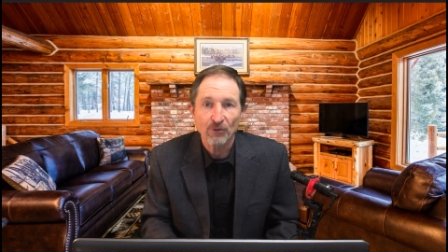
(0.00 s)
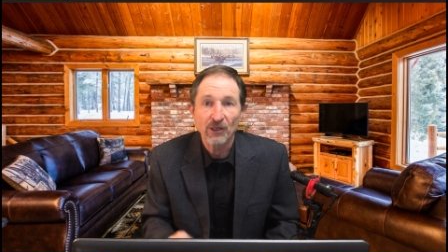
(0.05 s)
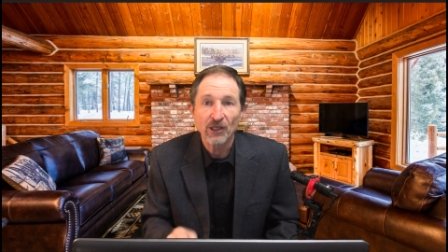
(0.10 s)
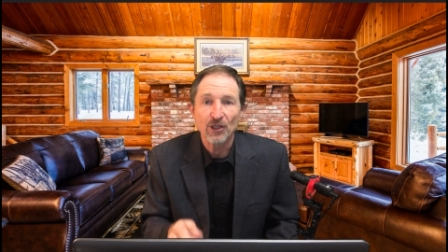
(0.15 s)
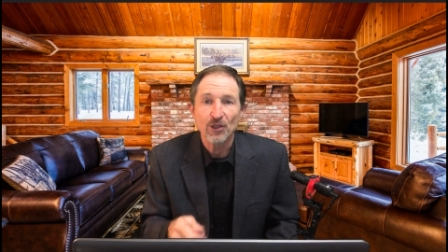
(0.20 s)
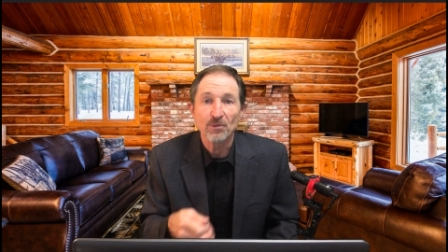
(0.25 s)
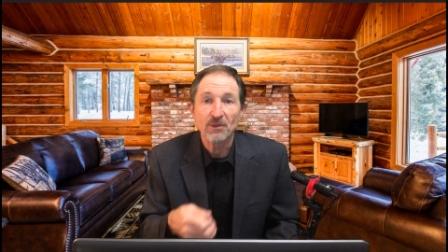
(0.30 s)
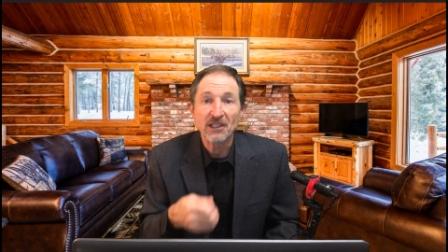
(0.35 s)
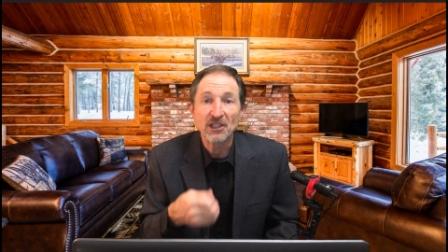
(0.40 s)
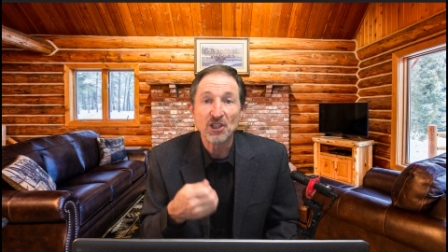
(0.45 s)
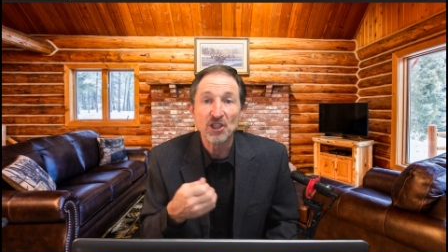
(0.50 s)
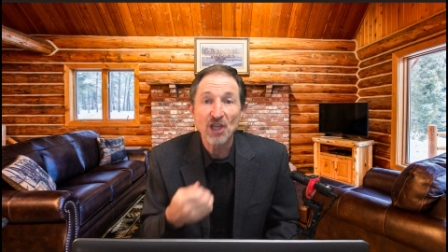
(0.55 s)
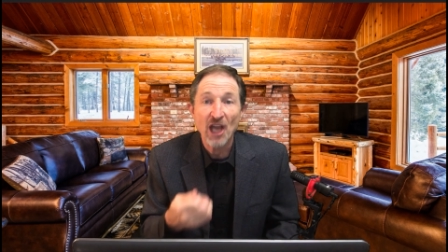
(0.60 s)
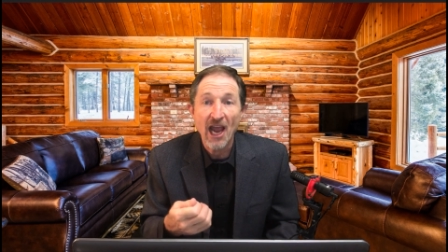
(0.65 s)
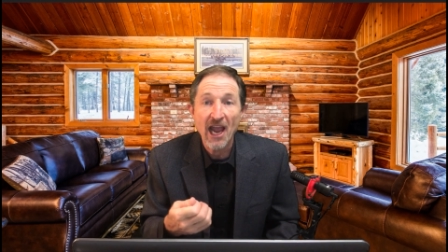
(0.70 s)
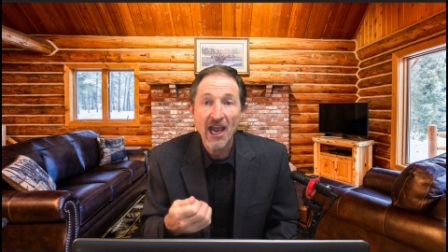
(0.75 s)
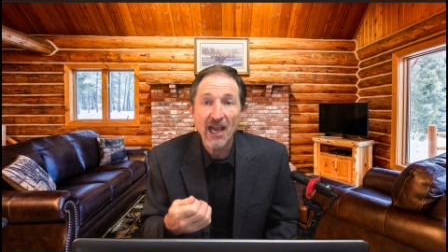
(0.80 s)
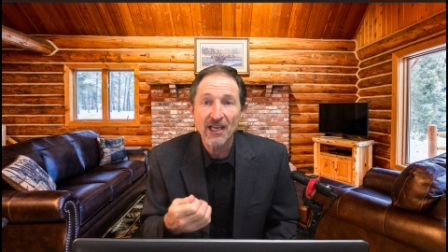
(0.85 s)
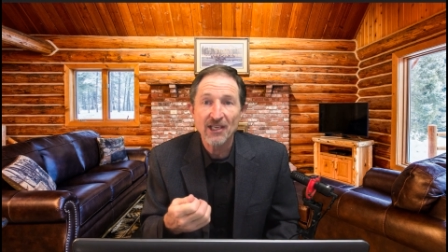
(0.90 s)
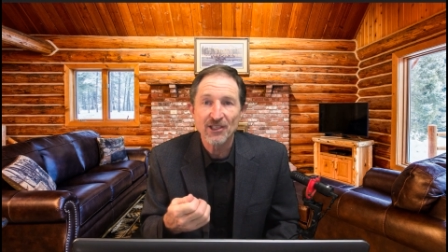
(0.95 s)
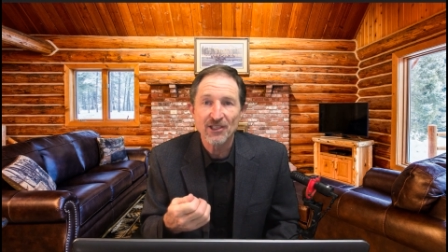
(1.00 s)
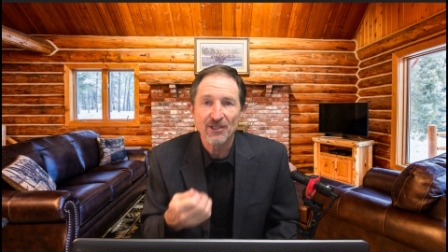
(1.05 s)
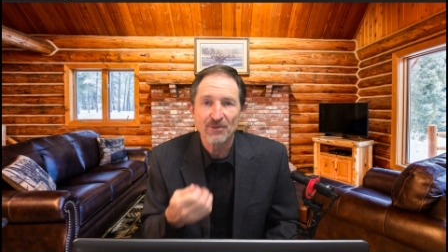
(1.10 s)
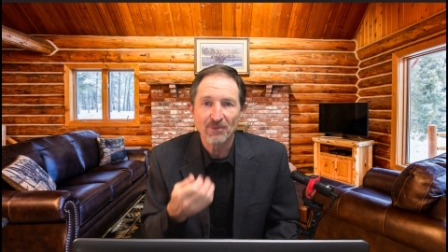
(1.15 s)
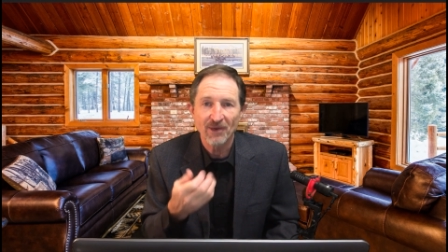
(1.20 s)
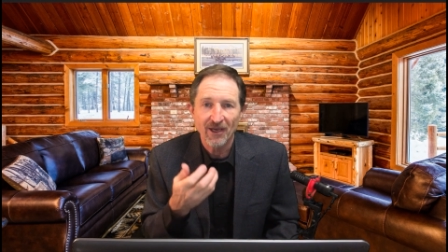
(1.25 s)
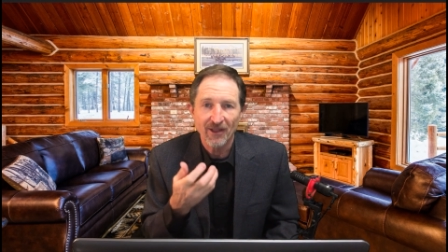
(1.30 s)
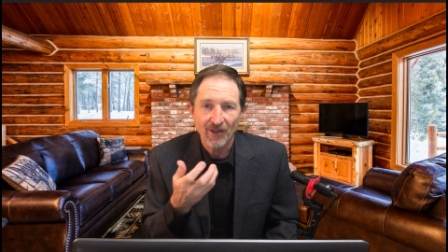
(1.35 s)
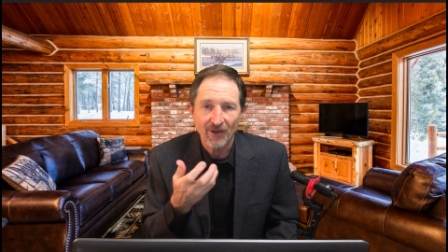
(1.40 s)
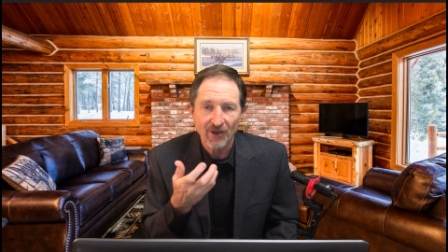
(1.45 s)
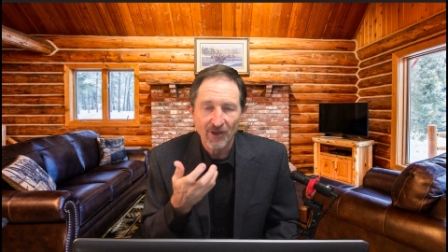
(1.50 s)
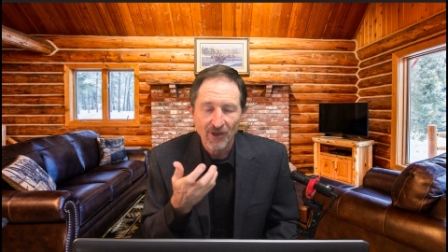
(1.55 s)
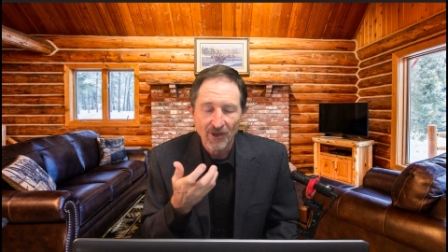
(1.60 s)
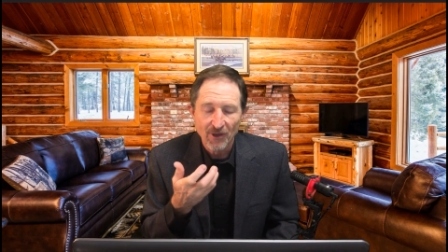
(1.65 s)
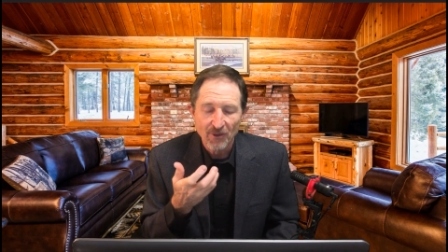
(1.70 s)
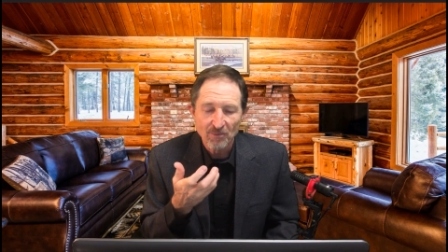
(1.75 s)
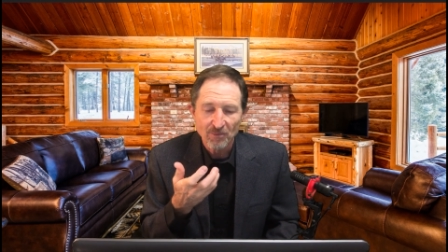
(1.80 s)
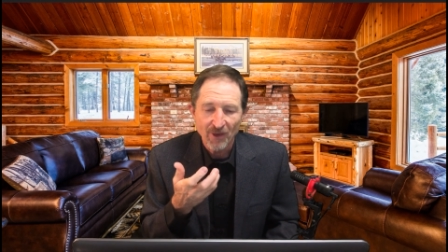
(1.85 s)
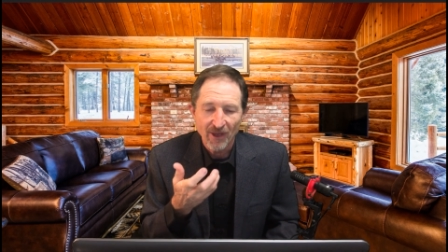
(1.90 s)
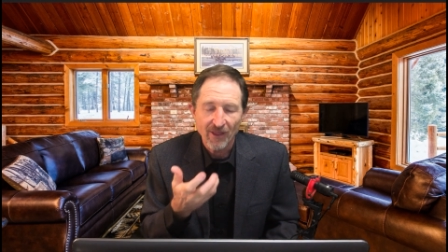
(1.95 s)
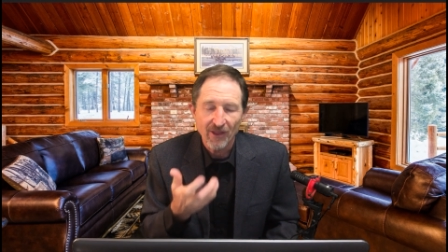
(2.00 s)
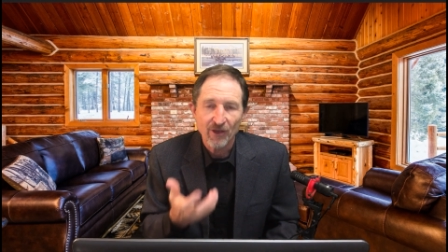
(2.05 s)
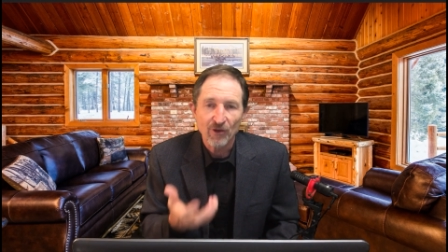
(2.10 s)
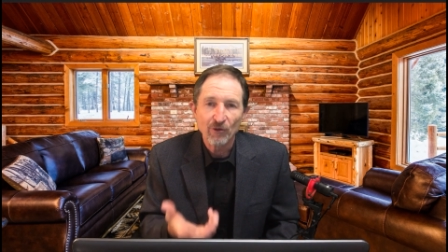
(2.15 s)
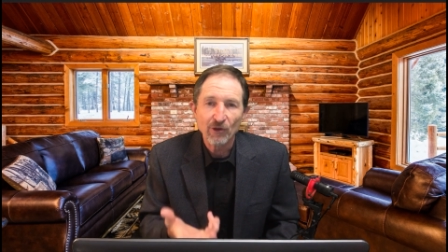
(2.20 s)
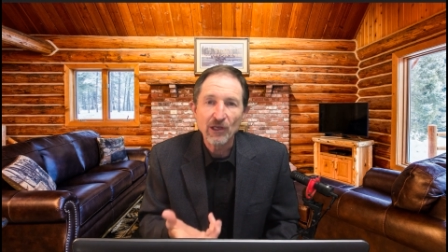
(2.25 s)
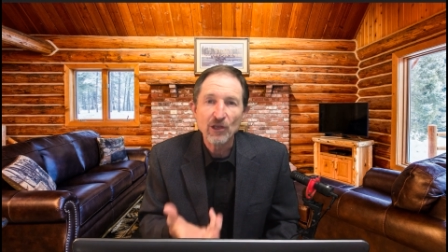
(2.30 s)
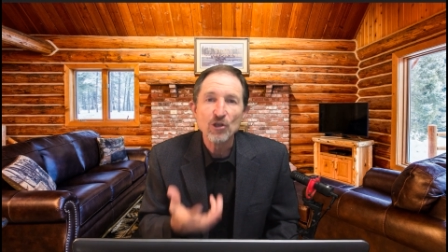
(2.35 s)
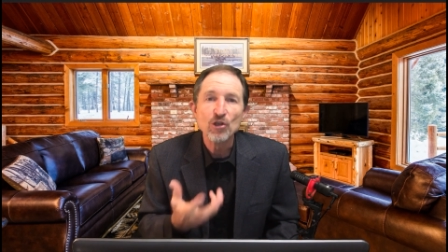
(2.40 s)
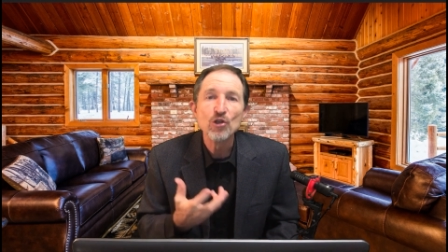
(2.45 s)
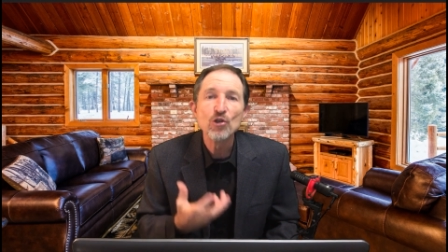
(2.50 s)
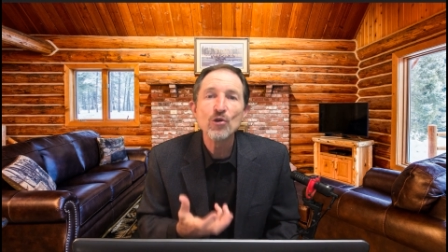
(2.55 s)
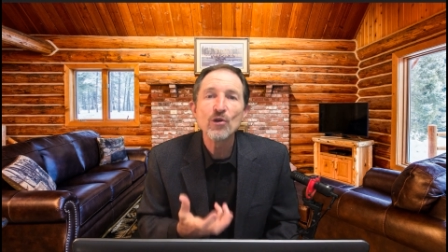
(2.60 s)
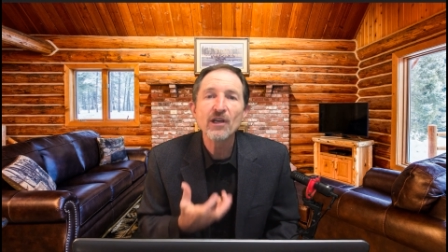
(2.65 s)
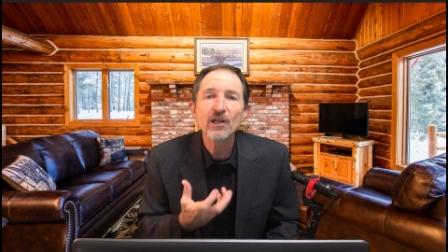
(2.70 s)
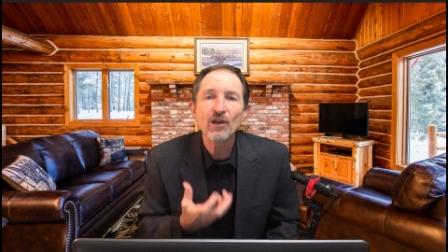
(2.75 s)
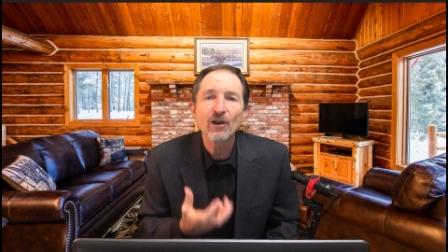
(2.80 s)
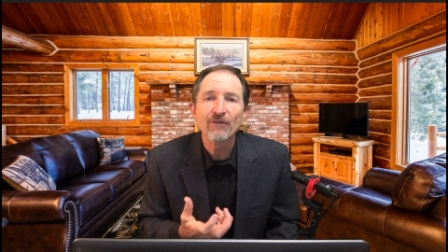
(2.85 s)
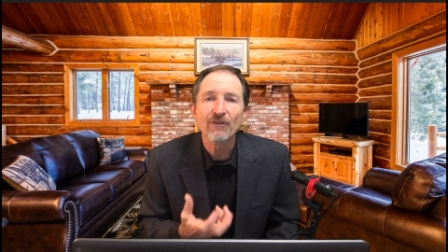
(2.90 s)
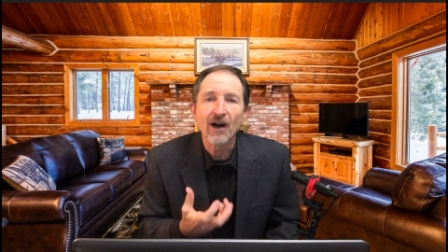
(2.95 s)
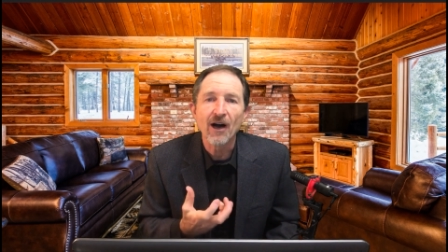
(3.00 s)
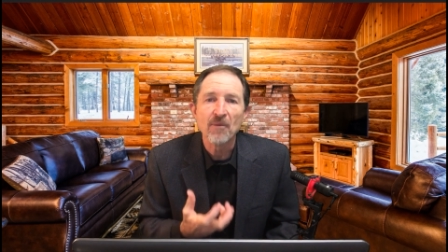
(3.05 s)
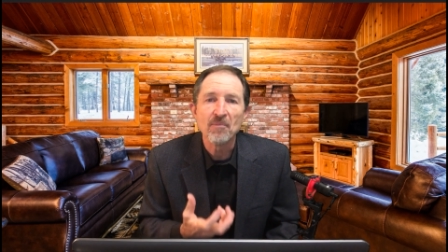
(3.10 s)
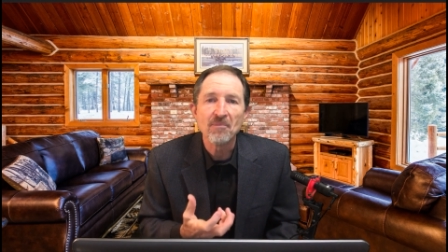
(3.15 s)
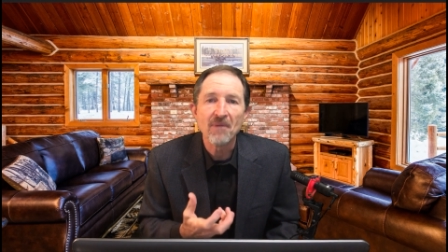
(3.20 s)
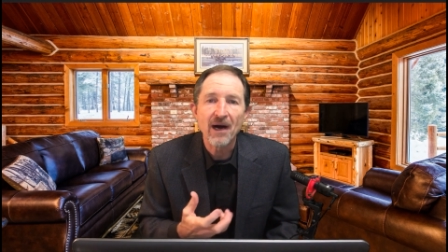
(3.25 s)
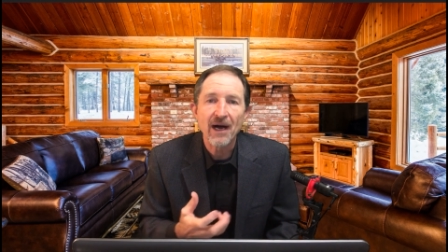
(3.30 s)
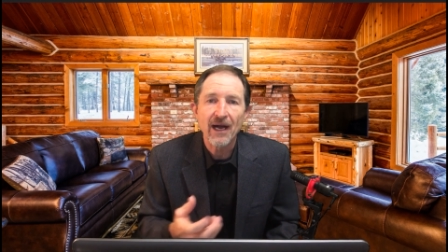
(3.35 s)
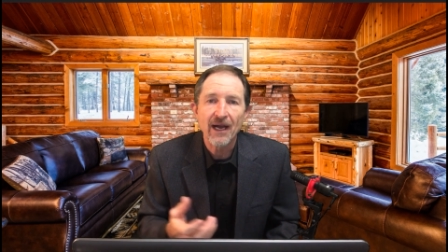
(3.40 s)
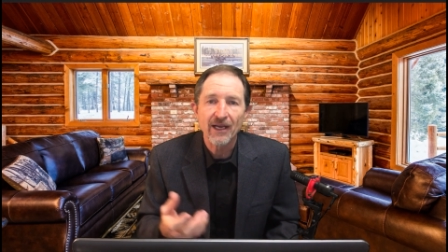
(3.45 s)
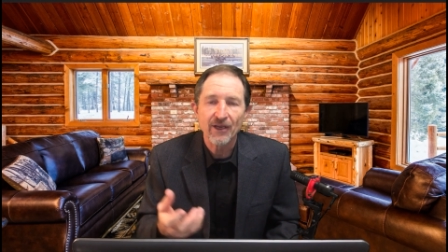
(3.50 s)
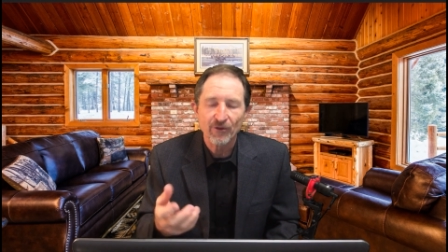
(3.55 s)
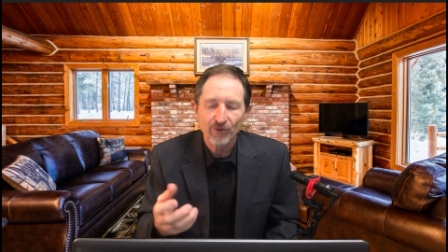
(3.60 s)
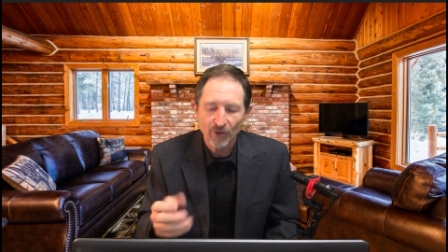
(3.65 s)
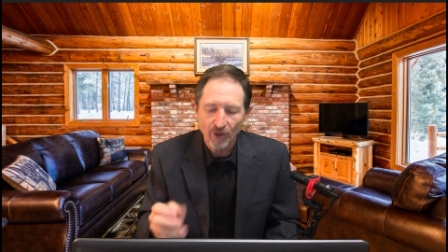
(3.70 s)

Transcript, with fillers: We need to be changed by the by the renewing of our mind.